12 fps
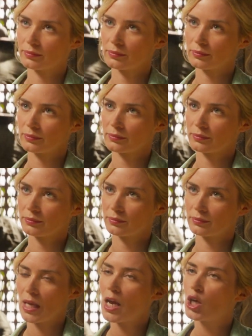She strikes an
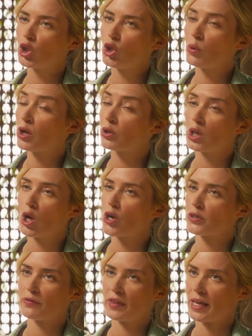agreement to go with
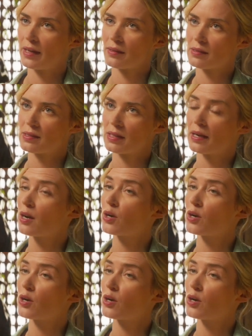Frank afterwards.